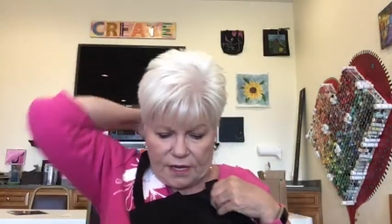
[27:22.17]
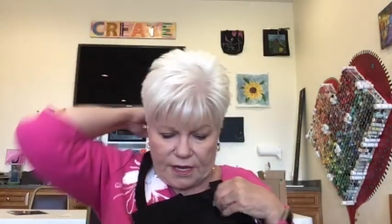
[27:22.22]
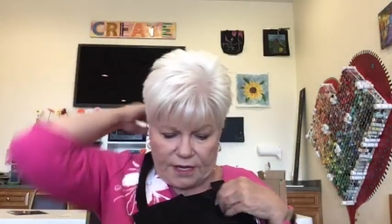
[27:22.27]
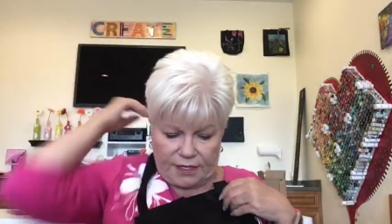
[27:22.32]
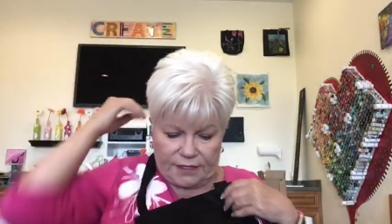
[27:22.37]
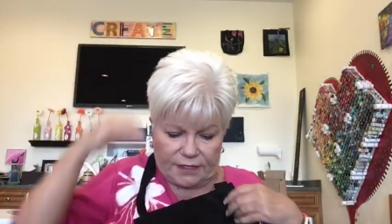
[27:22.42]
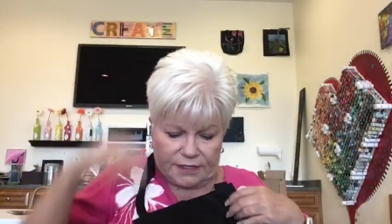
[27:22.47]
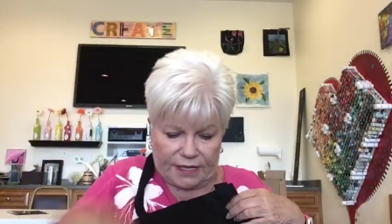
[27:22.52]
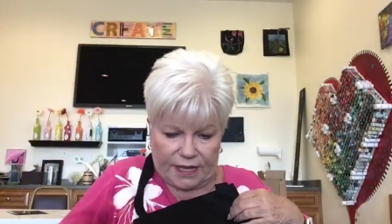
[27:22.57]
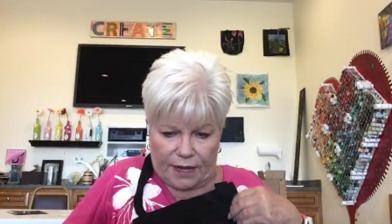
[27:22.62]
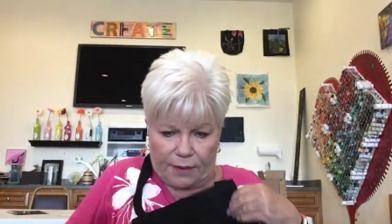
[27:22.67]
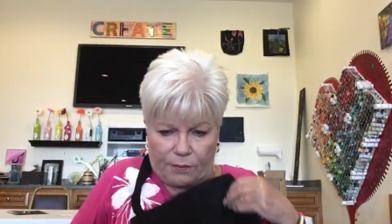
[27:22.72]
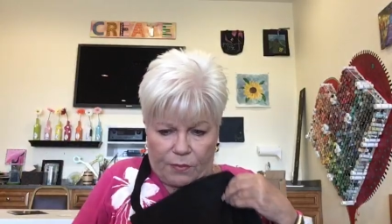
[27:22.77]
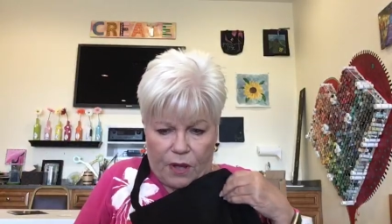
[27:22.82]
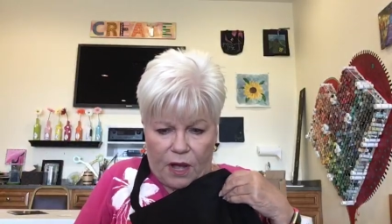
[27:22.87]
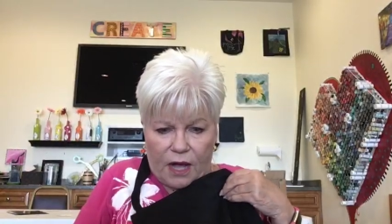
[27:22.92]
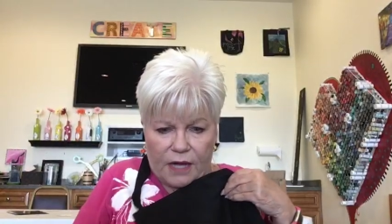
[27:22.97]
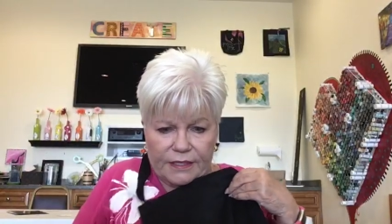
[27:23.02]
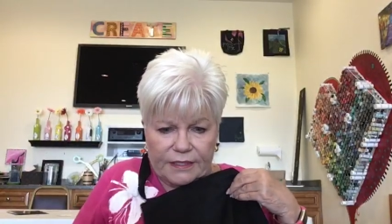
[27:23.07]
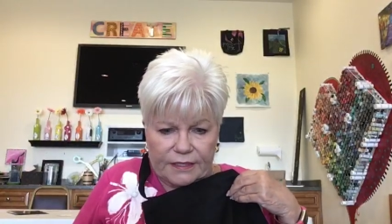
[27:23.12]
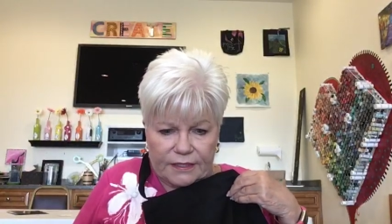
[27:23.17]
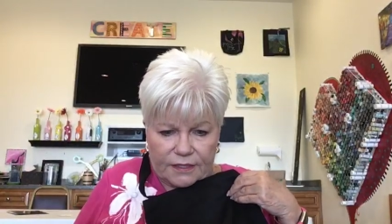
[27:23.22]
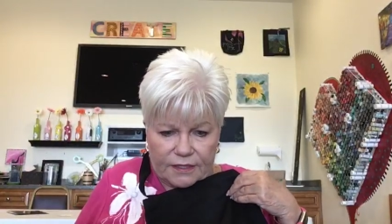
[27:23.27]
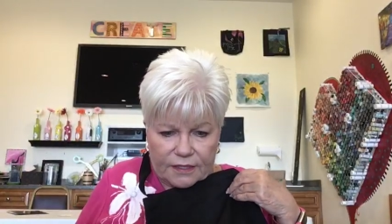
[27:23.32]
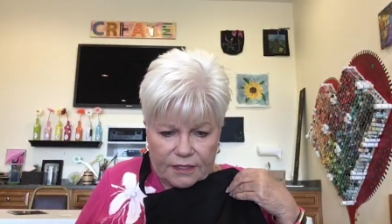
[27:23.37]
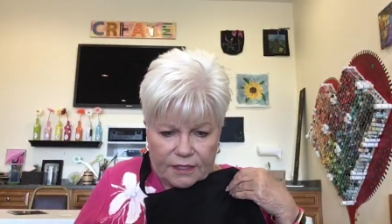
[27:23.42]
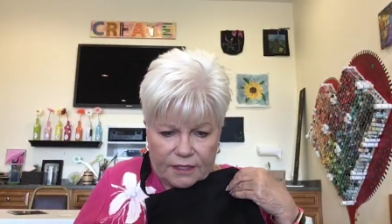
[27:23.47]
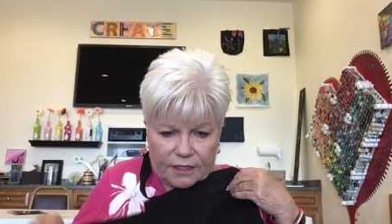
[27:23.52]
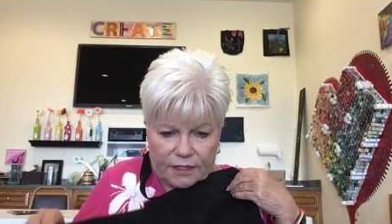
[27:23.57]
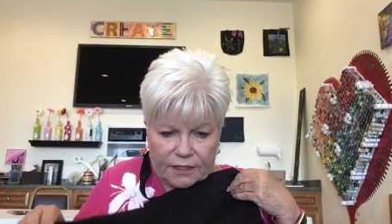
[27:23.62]
And it's got
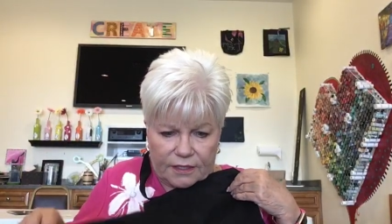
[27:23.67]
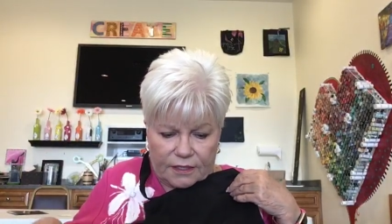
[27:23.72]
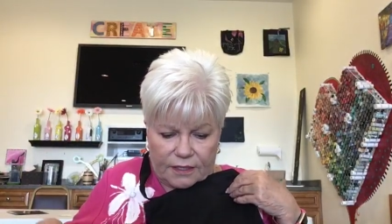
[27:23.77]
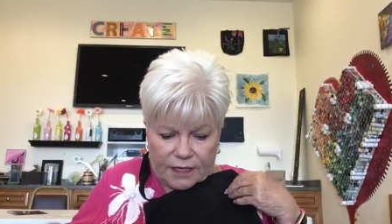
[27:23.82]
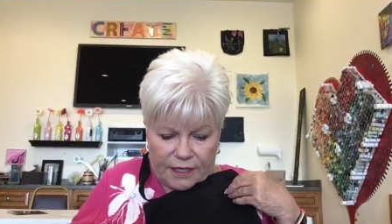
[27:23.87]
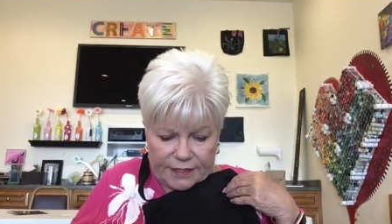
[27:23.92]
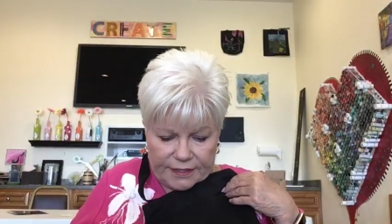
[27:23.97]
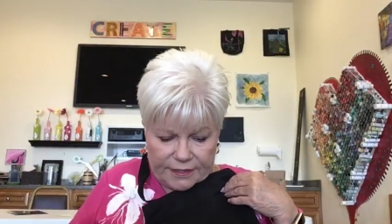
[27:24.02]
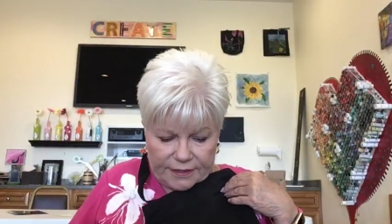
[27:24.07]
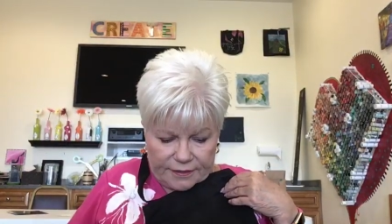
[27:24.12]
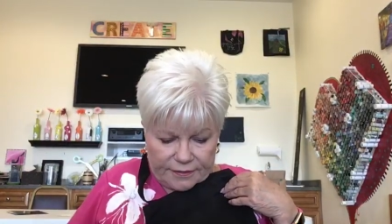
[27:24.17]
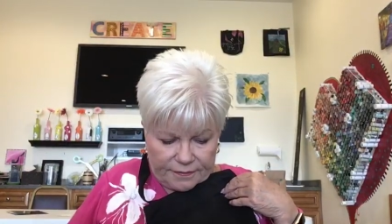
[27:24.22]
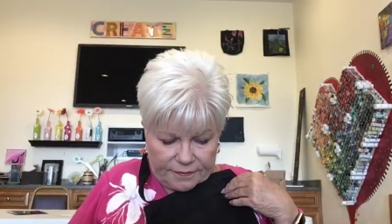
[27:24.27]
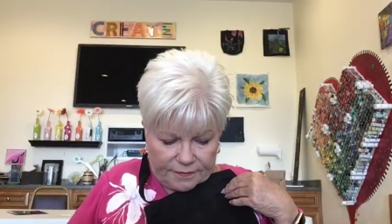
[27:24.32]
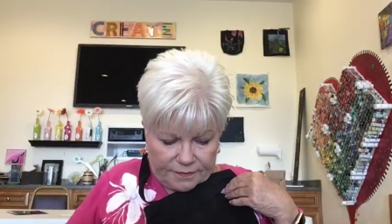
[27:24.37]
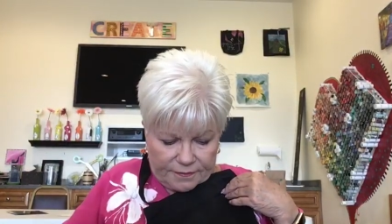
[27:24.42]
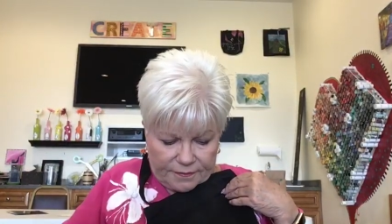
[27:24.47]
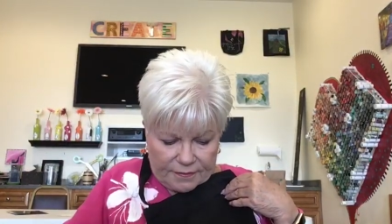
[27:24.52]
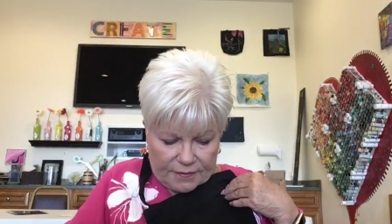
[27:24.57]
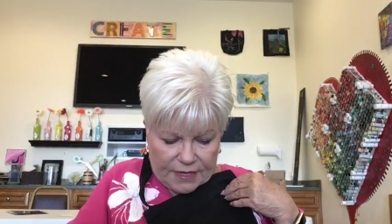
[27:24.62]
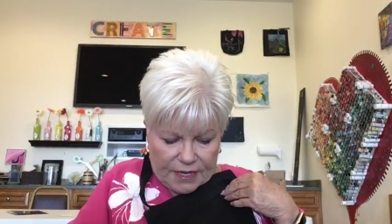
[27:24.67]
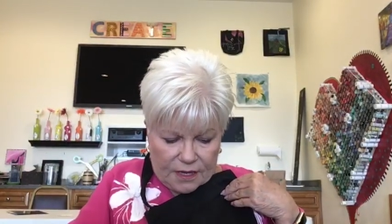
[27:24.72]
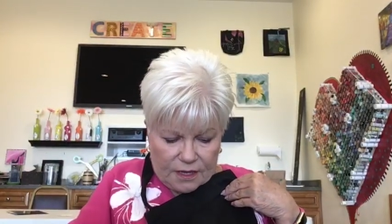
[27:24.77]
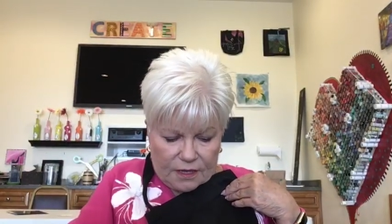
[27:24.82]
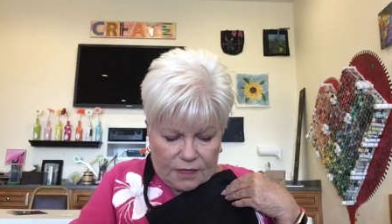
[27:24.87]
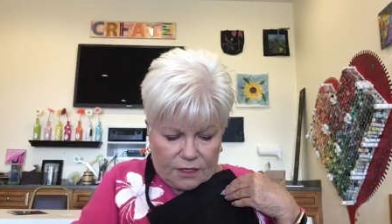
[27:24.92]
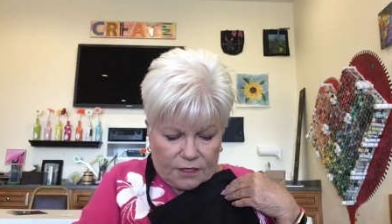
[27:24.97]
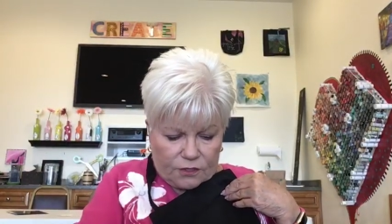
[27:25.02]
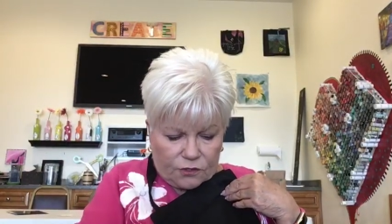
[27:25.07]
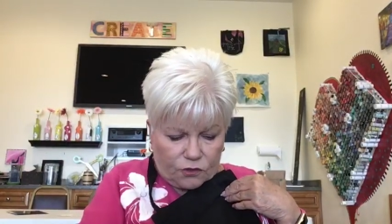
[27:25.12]
pockets in it, like
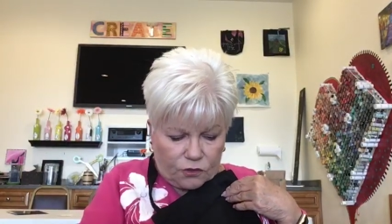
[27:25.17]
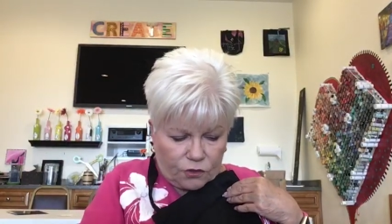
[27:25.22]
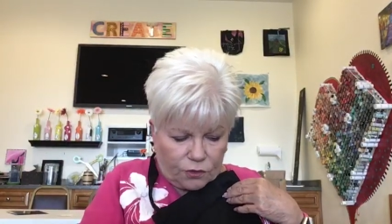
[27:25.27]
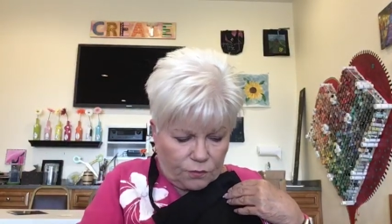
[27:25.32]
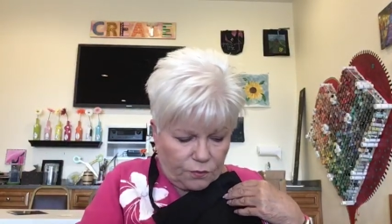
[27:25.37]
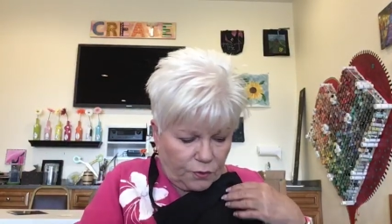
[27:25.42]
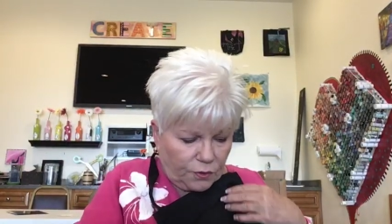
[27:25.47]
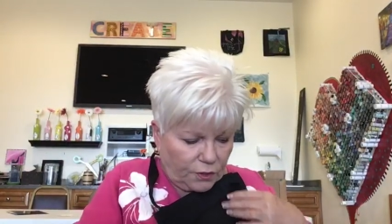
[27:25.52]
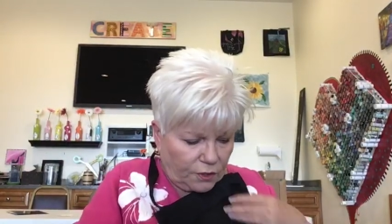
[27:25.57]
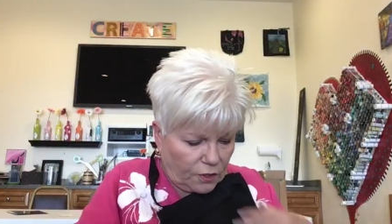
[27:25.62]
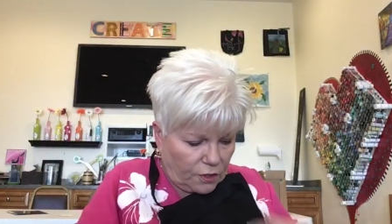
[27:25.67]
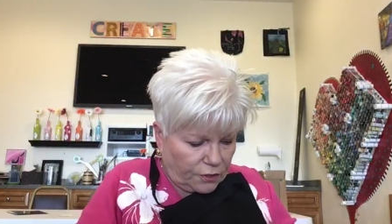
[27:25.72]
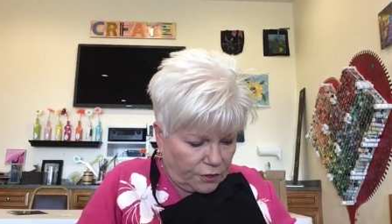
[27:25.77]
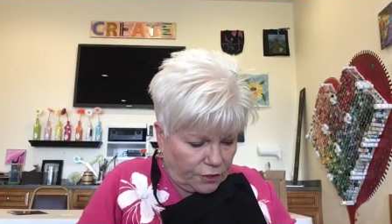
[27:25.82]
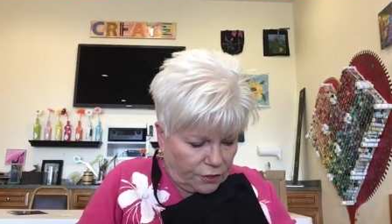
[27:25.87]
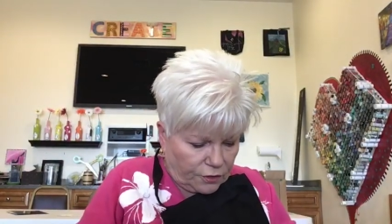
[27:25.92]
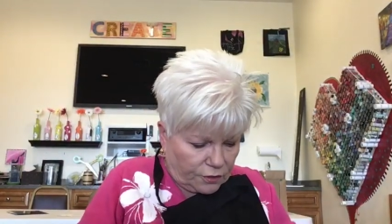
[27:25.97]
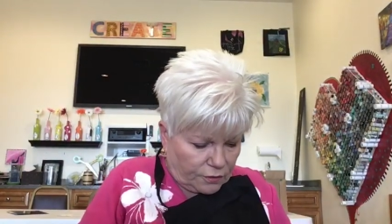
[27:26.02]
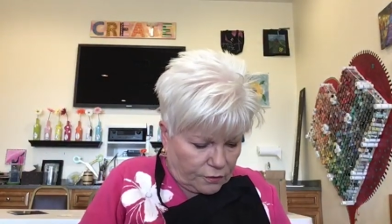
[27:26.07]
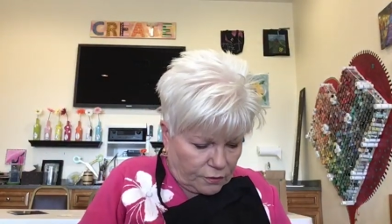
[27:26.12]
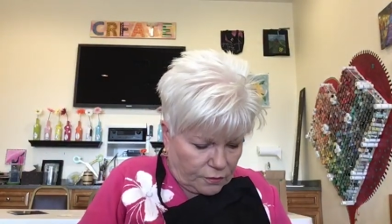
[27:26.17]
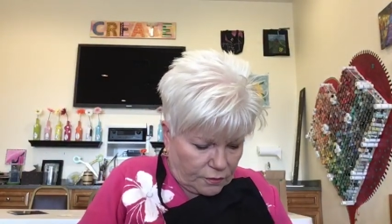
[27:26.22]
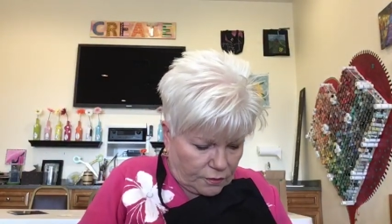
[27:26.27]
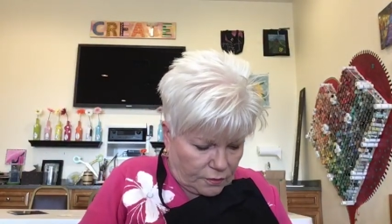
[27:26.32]
you can put all your